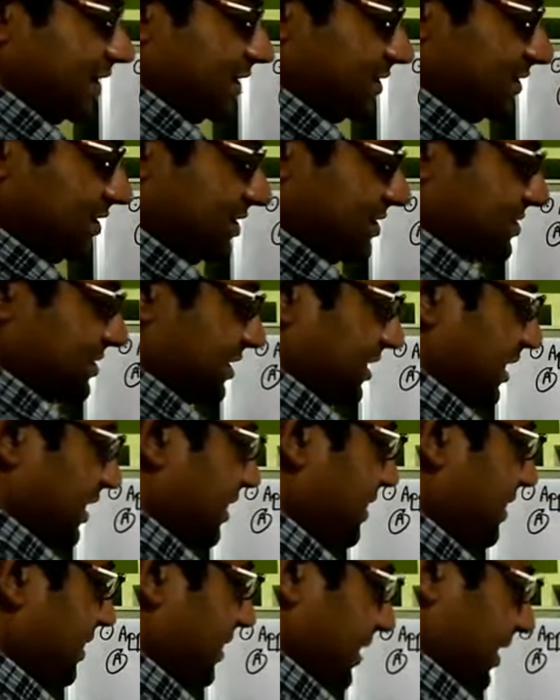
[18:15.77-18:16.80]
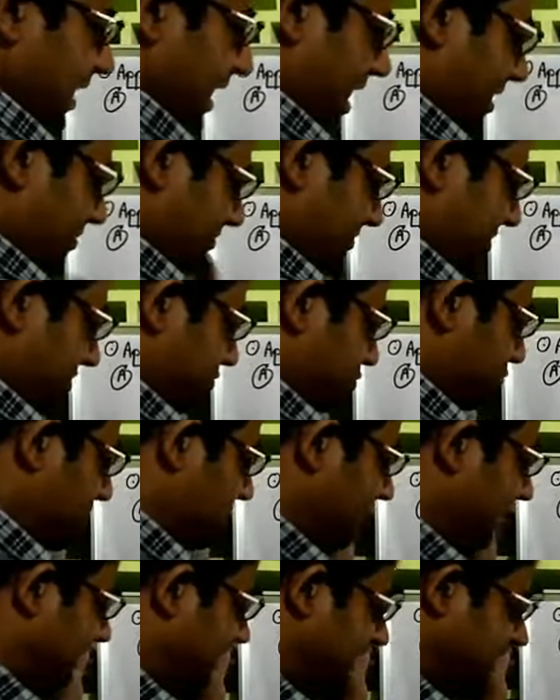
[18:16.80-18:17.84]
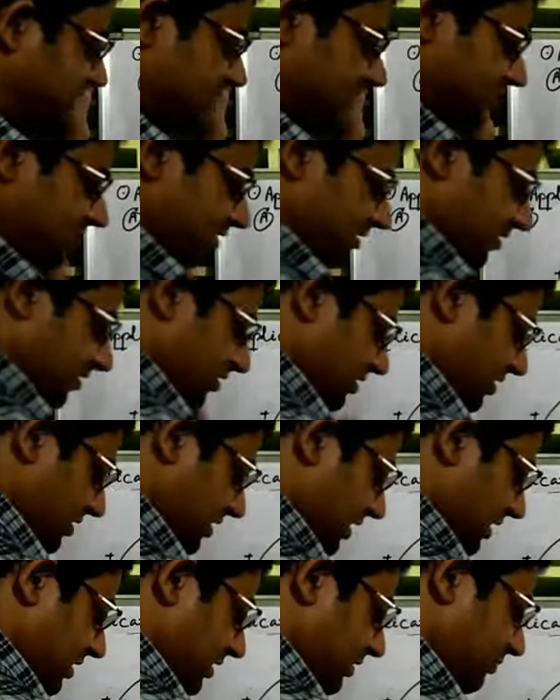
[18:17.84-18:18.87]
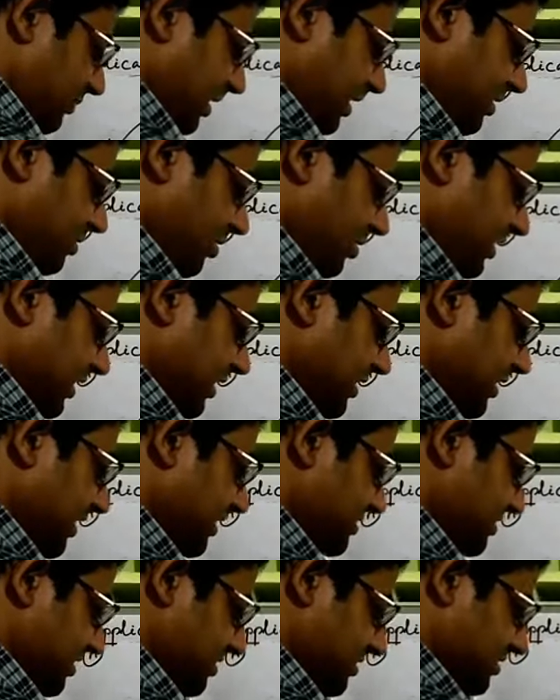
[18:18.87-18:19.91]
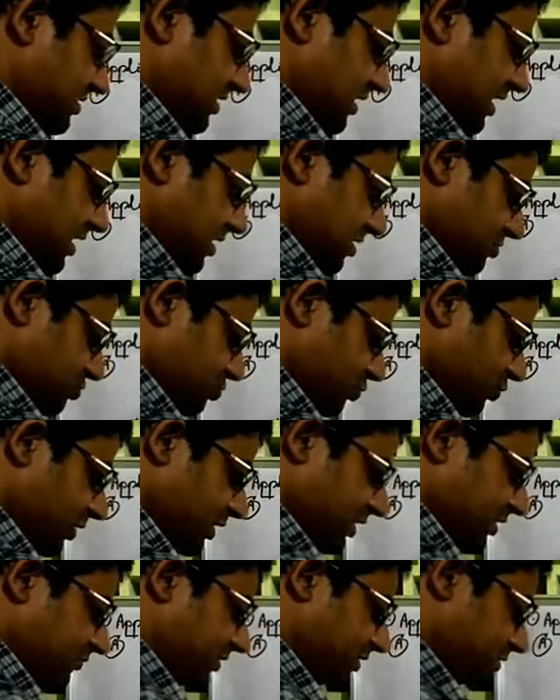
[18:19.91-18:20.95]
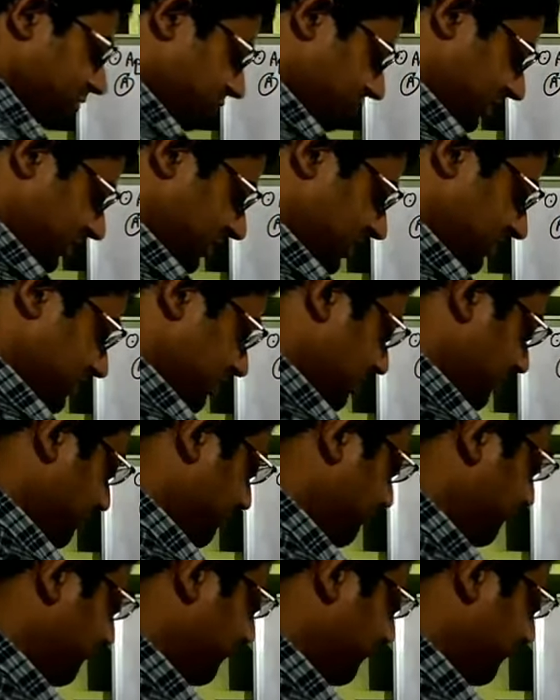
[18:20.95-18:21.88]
These three, I am showing it here, or let me not erase it, I will show it without erasing.